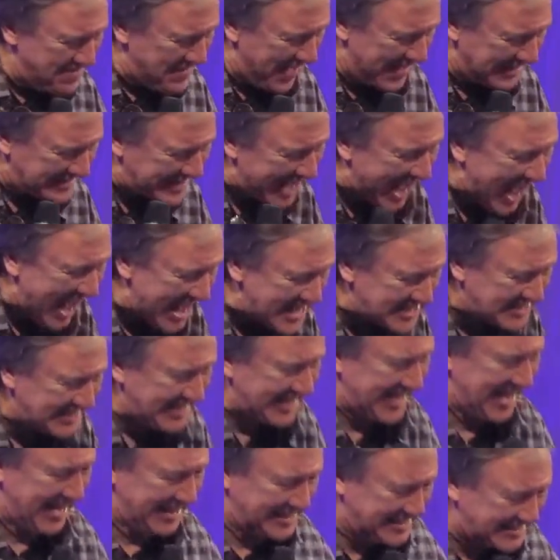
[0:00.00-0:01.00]

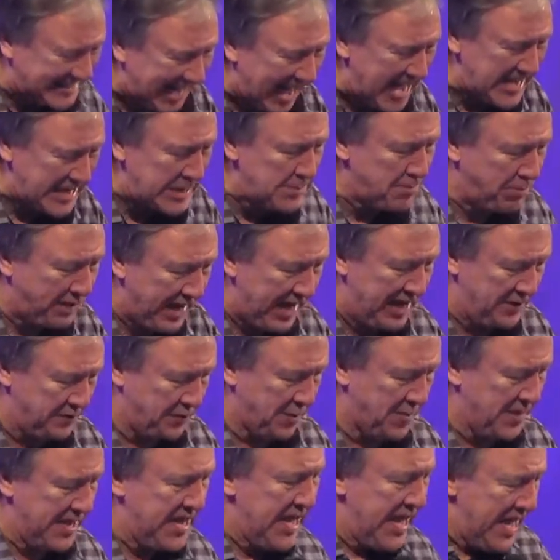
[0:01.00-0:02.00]
fantastic, exciting plan
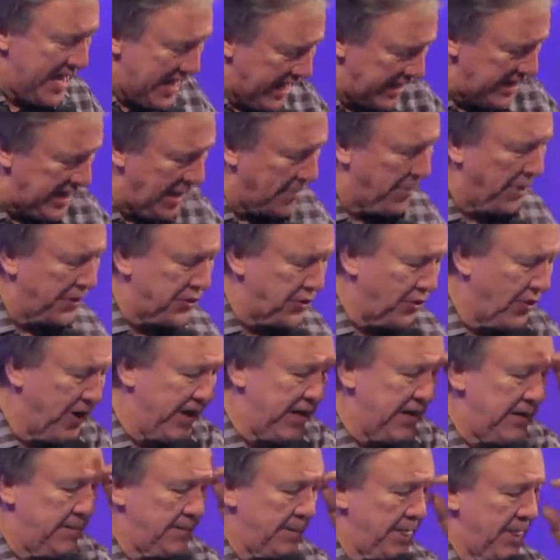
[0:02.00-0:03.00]
for me. And number
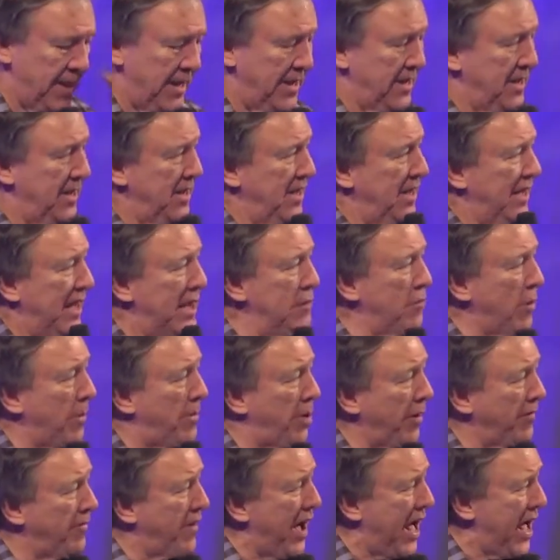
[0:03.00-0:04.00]
three, He
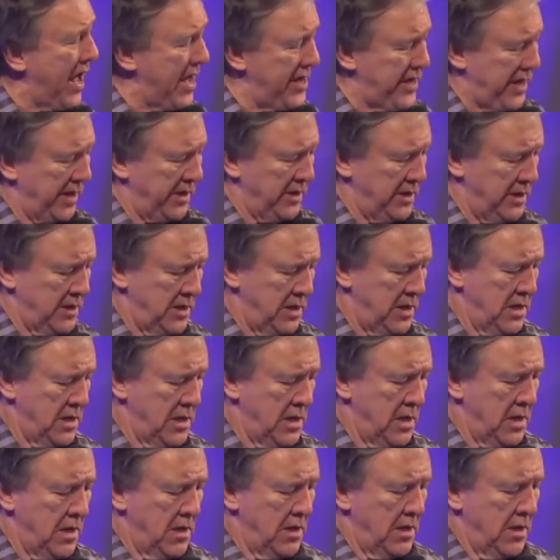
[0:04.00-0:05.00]
will provide and
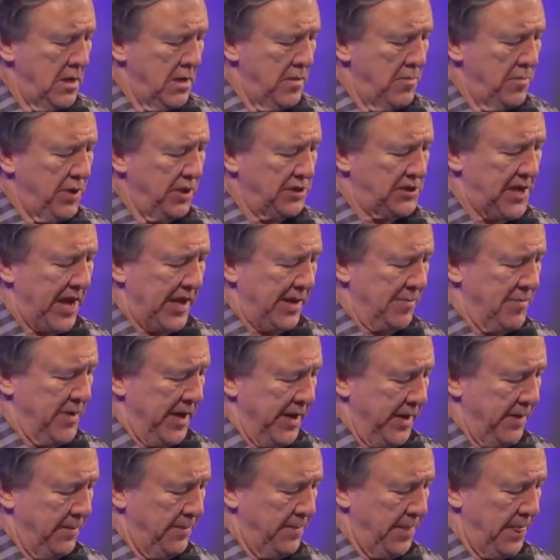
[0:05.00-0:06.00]
protect
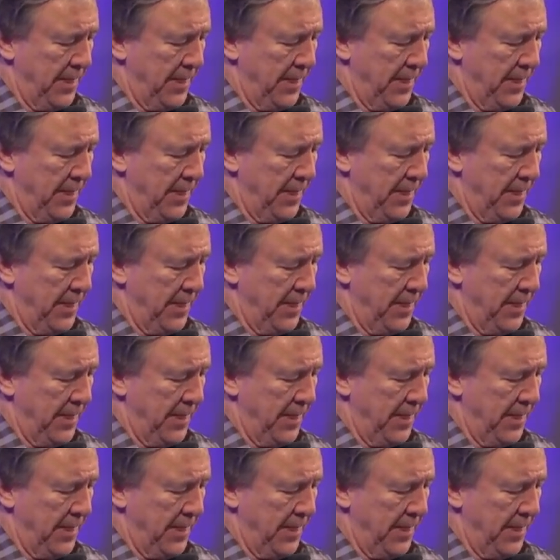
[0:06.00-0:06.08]
me.